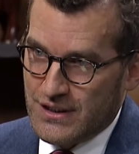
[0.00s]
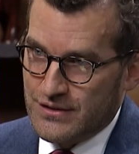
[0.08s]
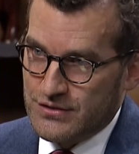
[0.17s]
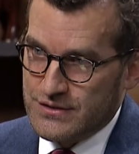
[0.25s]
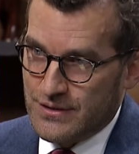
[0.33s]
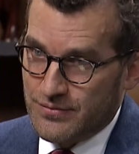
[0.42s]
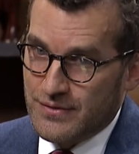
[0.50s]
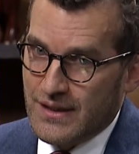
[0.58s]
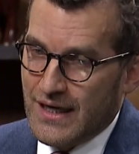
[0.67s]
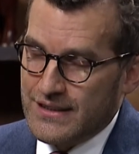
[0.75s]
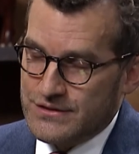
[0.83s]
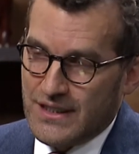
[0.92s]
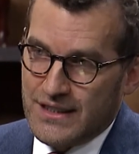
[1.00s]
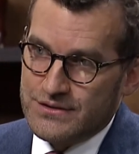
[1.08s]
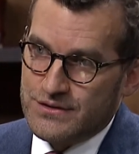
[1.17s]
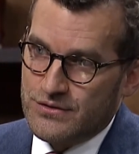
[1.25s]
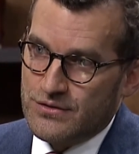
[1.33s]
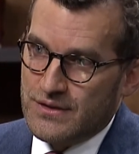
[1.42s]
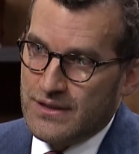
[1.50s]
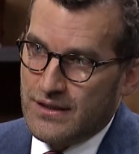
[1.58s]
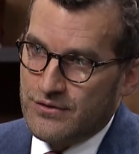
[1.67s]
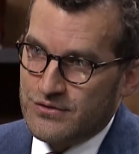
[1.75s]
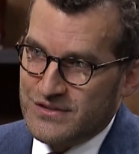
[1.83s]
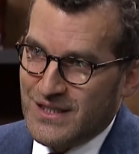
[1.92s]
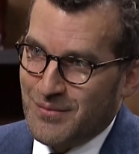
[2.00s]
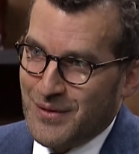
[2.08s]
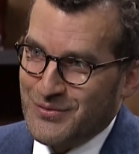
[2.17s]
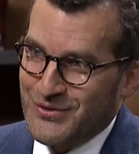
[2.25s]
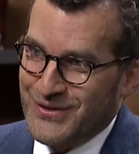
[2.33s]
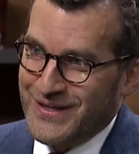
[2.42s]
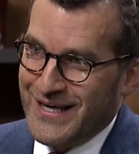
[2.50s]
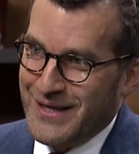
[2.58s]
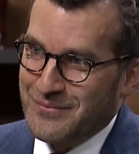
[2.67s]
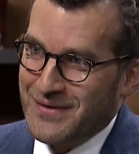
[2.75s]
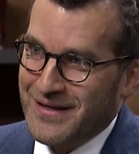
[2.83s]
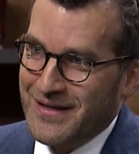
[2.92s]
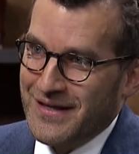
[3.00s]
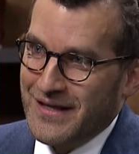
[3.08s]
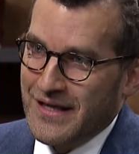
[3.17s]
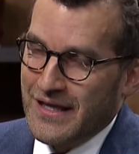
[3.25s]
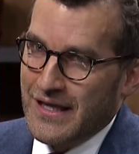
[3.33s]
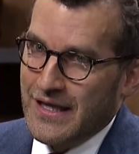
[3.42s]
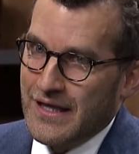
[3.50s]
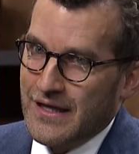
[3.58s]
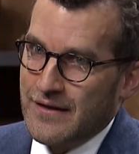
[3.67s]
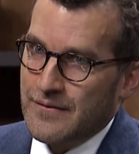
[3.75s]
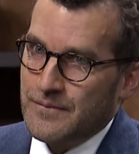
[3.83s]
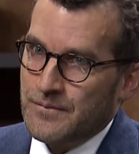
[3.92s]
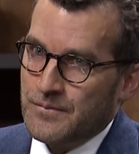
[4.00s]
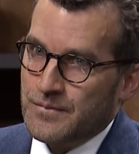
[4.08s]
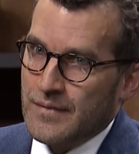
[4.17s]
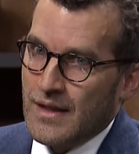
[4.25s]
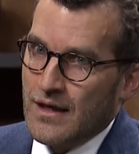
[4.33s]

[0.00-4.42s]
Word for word: leadership has, has to, to step up to the game. Mm. Um,